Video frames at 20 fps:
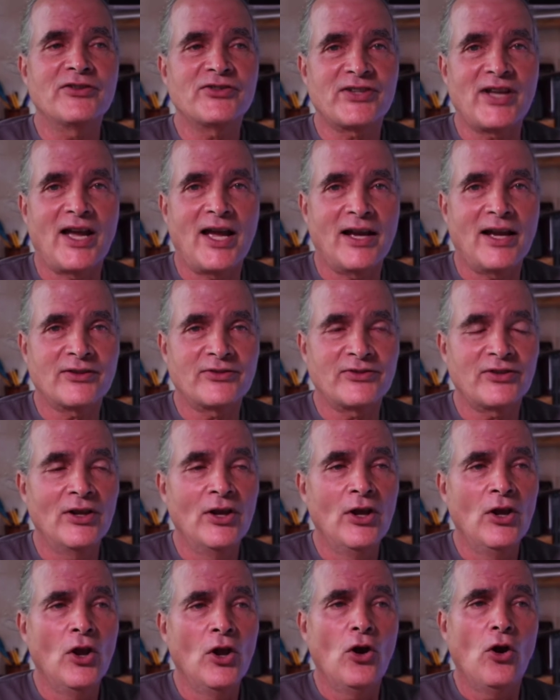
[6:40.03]
stocks
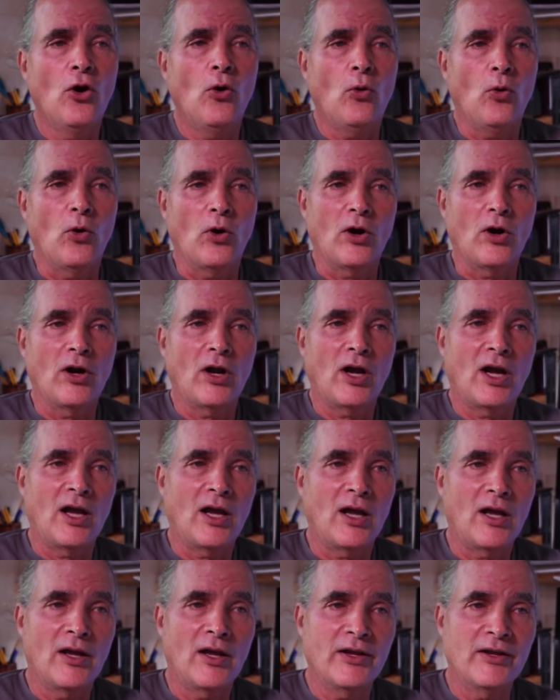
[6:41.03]
or
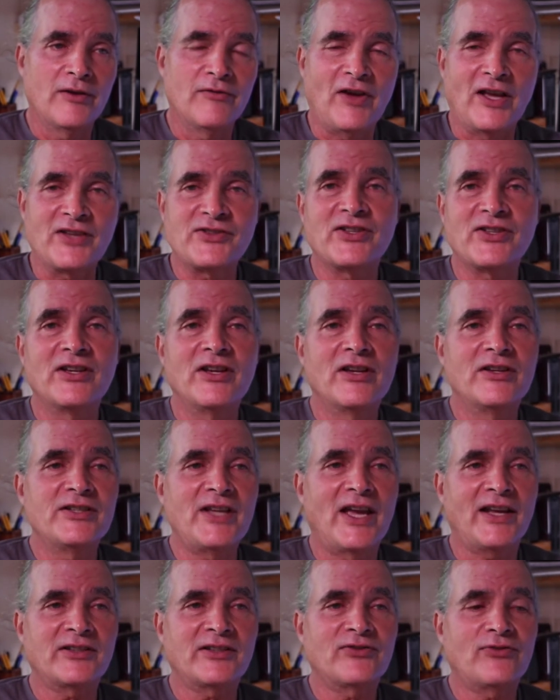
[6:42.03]
uh, invest in
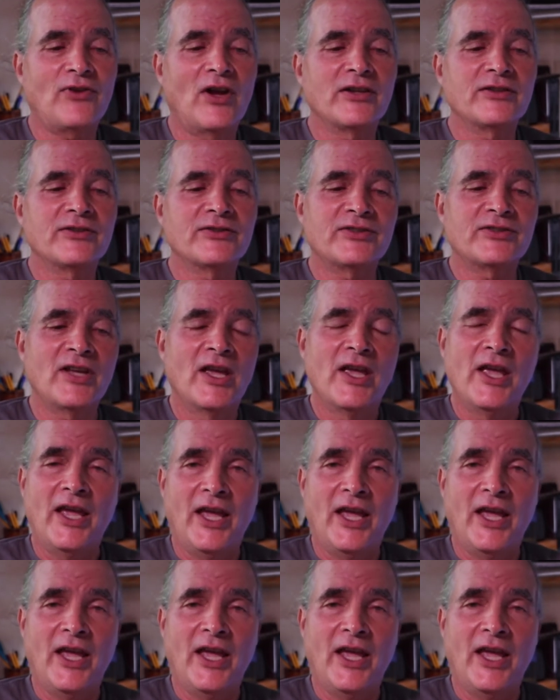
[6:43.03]
index funds,